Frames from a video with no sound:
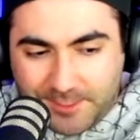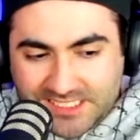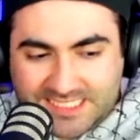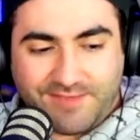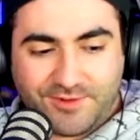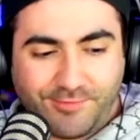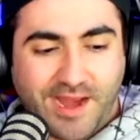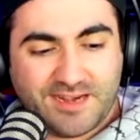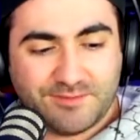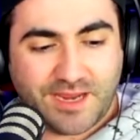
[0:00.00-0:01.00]
in 7
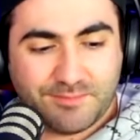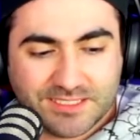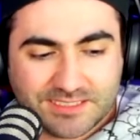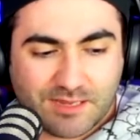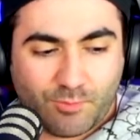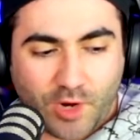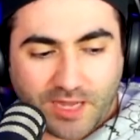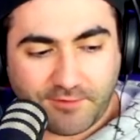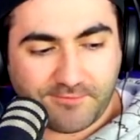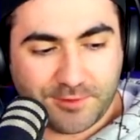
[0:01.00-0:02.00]
random numbers, and
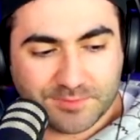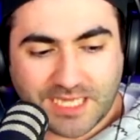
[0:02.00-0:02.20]
whatever films